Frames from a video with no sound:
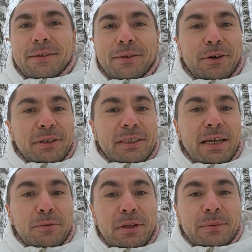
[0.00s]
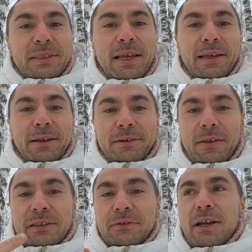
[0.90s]
You understand what I'm saying?
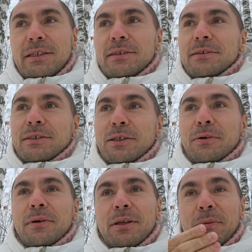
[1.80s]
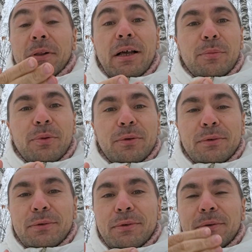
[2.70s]
That's right. So it will help you
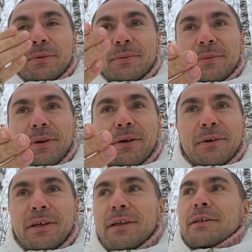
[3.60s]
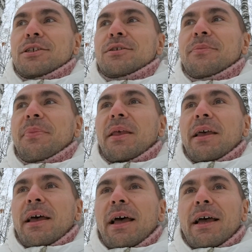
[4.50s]
to learn English
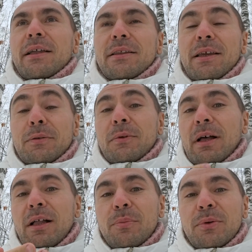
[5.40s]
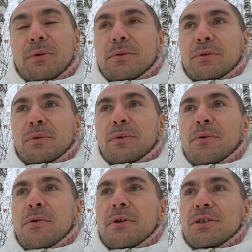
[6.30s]
and it will help you to
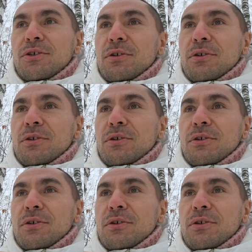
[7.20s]
reach